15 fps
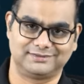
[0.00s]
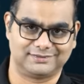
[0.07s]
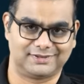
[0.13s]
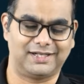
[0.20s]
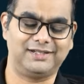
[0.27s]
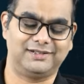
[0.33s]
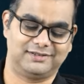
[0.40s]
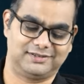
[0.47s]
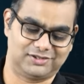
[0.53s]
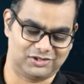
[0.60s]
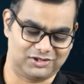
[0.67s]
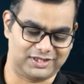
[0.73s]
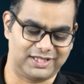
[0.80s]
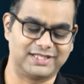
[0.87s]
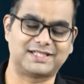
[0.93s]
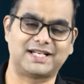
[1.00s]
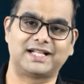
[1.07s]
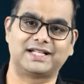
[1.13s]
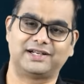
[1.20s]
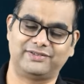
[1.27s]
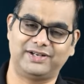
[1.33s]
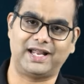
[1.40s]
Correct? So, things
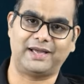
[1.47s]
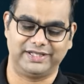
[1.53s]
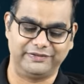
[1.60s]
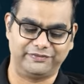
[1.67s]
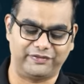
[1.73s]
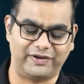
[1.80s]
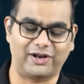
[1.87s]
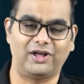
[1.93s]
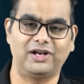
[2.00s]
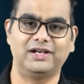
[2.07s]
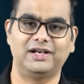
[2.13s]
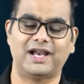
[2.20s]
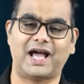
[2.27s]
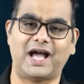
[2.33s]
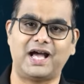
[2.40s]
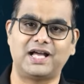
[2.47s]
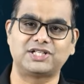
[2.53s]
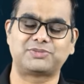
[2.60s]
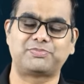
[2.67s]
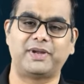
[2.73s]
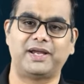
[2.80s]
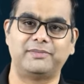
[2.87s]
like that will happen. If at all
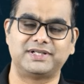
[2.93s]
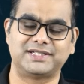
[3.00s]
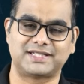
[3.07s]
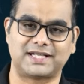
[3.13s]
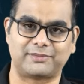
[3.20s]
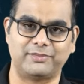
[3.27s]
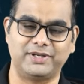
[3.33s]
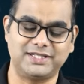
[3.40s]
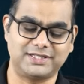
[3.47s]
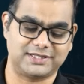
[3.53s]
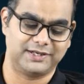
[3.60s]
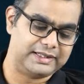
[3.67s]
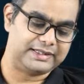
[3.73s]
large payments are missed,